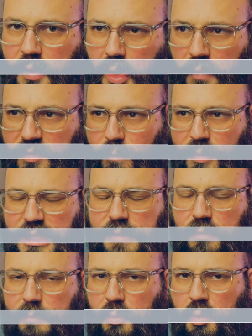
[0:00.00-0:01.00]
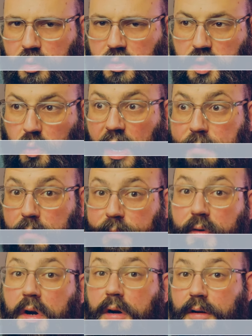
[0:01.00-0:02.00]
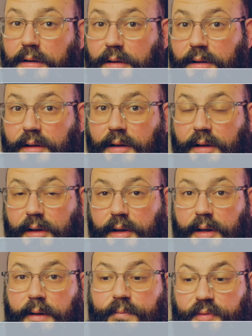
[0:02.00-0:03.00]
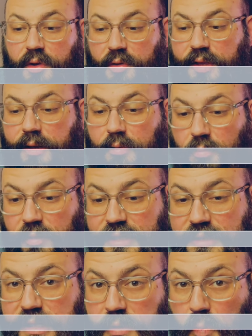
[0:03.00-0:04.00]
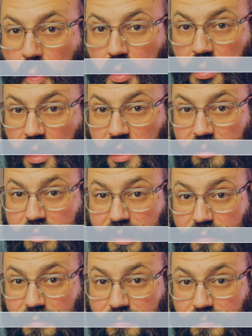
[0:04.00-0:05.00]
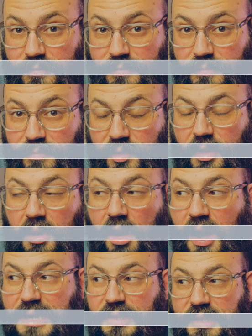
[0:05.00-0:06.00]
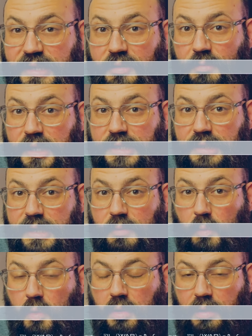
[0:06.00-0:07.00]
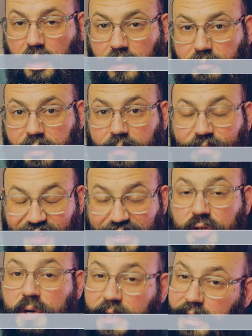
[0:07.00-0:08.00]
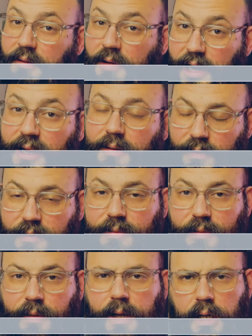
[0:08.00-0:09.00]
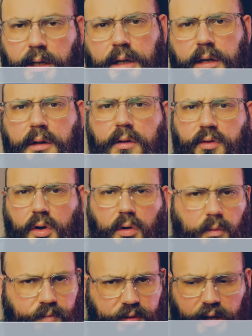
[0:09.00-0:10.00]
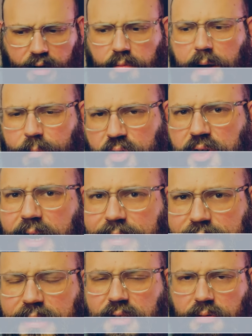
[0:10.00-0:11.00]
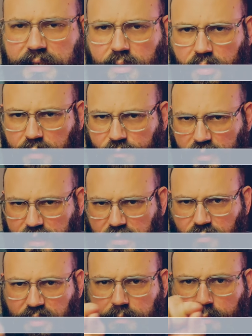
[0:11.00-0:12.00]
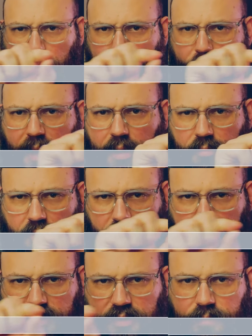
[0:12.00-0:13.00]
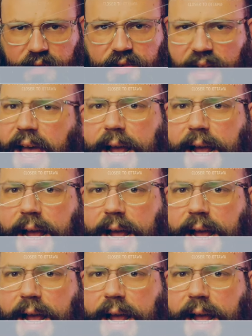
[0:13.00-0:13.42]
involved, peaceful borders do I prefer to the risky war lottery? The costly, risky war lottery. That's tricky, right? So let's remember the United States utility for each of these boundaries is